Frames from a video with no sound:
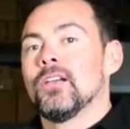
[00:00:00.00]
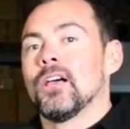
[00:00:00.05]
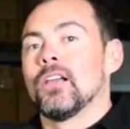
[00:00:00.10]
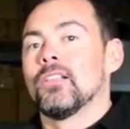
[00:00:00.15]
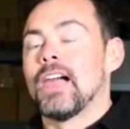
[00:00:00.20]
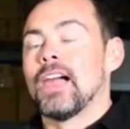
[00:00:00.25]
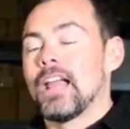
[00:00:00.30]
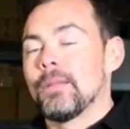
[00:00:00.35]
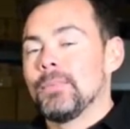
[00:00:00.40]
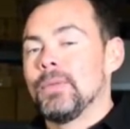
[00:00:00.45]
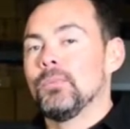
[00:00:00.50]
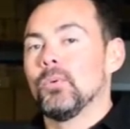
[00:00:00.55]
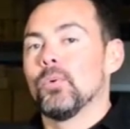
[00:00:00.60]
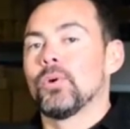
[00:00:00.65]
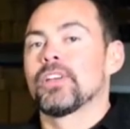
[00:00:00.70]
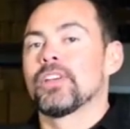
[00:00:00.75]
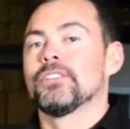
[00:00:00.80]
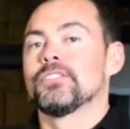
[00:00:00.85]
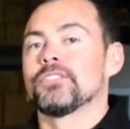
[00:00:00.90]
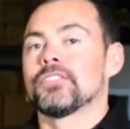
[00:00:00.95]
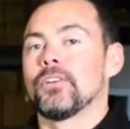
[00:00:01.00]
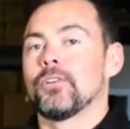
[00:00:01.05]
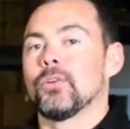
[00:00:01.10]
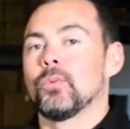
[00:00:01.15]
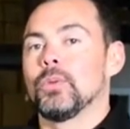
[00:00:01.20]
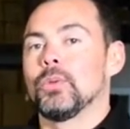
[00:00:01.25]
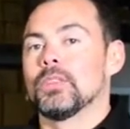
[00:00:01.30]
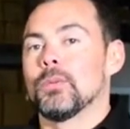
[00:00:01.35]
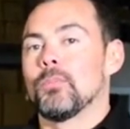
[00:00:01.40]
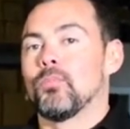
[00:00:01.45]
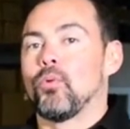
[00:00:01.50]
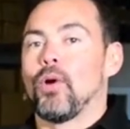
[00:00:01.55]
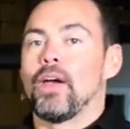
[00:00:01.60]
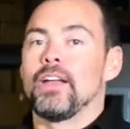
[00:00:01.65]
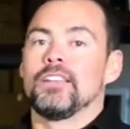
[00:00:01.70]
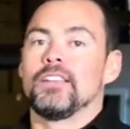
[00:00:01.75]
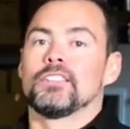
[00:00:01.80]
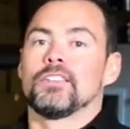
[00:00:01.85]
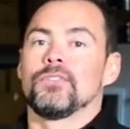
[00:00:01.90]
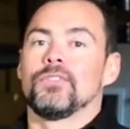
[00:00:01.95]
A lot of people were concerned with the
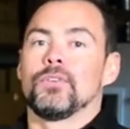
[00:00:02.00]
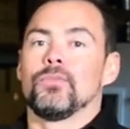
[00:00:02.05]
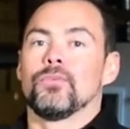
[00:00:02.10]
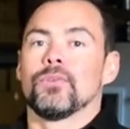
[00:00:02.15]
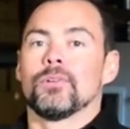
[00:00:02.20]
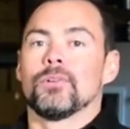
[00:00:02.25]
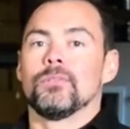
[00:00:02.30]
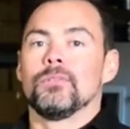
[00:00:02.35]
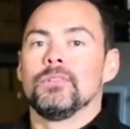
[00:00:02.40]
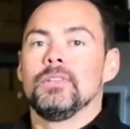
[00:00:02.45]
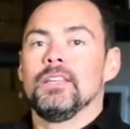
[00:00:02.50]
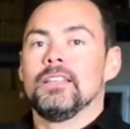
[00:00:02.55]
brightness of the grill,